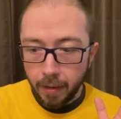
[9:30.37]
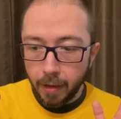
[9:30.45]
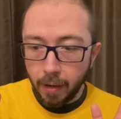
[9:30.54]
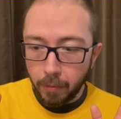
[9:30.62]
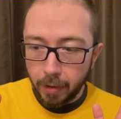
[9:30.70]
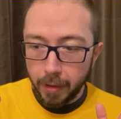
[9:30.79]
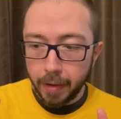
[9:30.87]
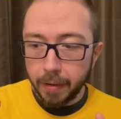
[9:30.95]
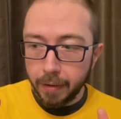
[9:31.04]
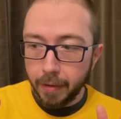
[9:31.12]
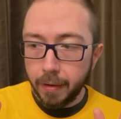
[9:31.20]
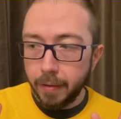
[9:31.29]
I want
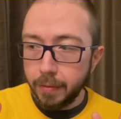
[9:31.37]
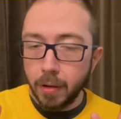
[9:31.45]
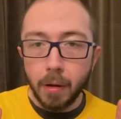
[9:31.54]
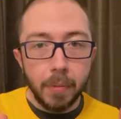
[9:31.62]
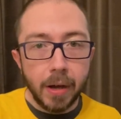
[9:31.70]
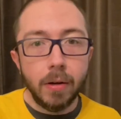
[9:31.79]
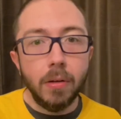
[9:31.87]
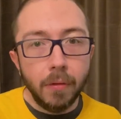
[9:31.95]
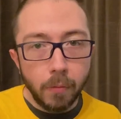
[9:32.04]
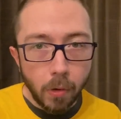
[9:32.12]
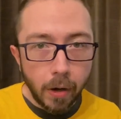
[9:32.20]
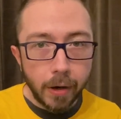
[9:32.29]
uh, you know a bottle of
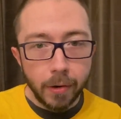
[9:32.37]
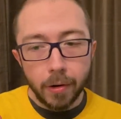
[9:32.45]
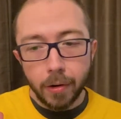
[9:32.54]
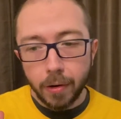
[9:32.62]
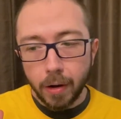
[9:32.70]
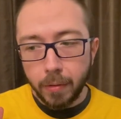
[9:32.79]
water.